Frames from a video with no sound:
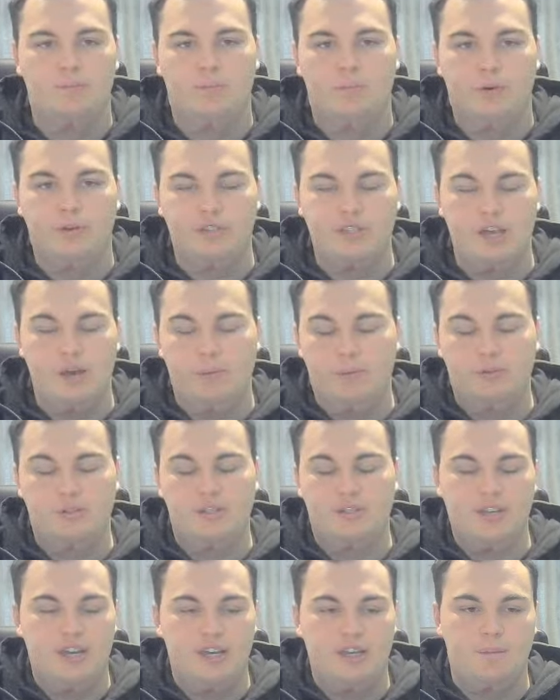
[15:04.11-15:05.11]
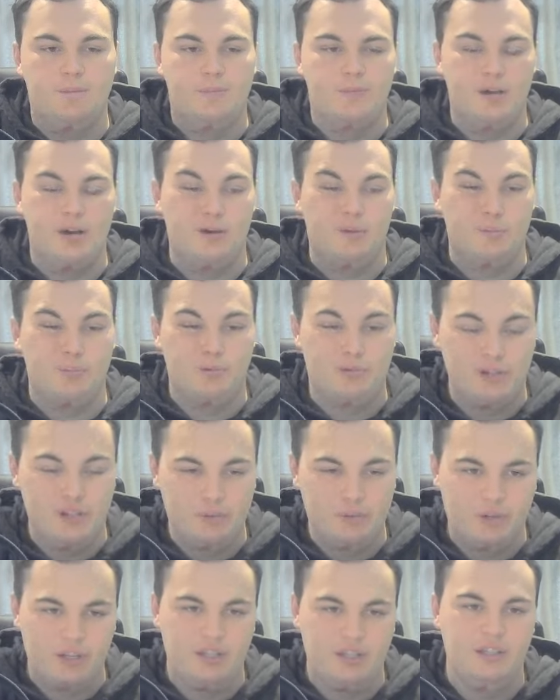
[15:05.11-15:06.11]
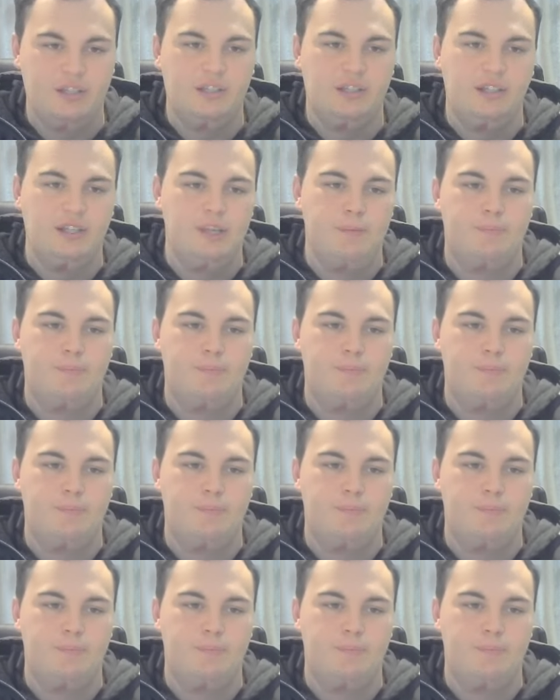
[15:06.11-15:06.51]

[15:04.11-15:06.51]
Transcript: was able to take him down pretty regularly,